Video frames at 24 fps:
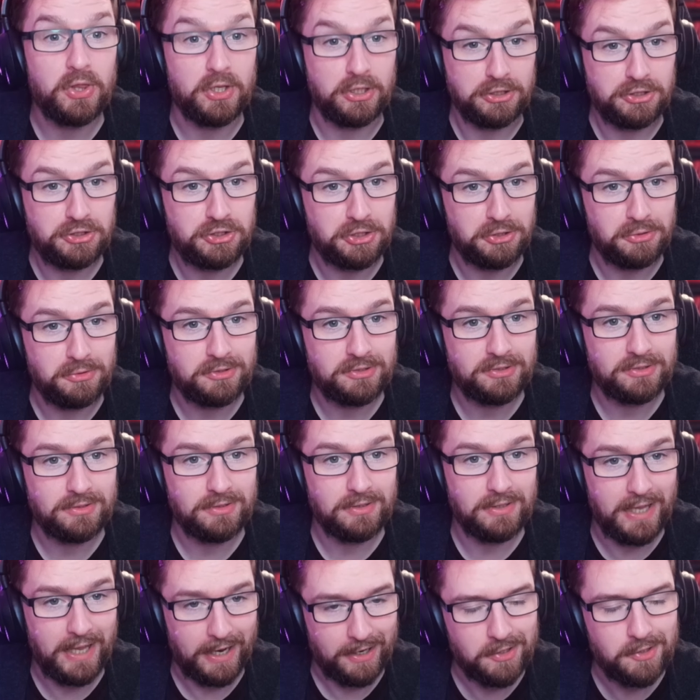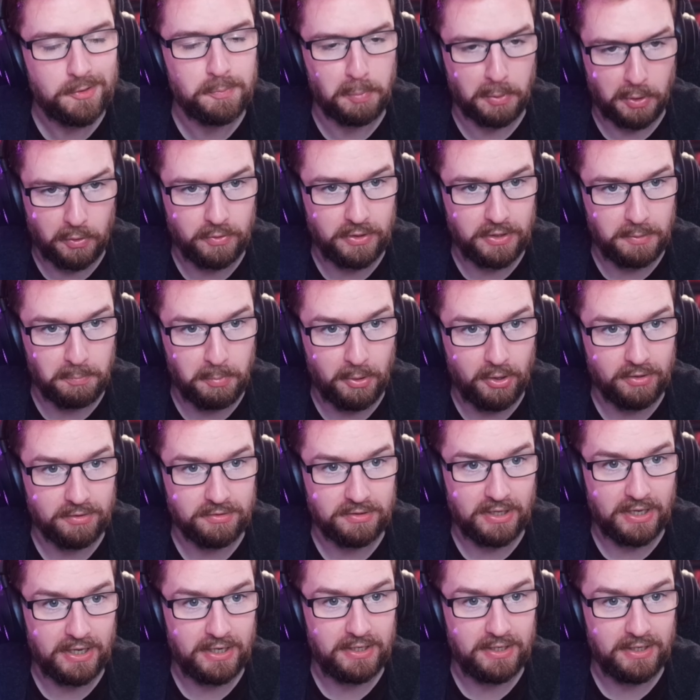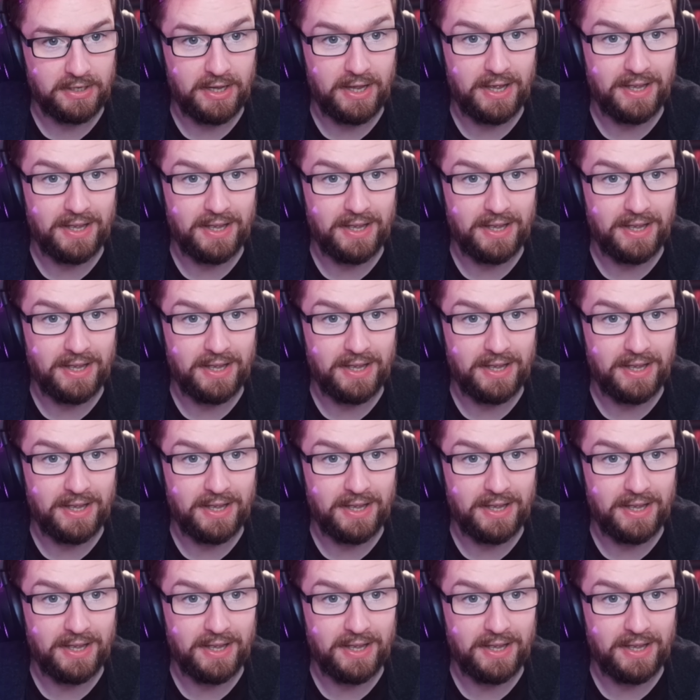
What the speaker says: that shoots explodey balls at you,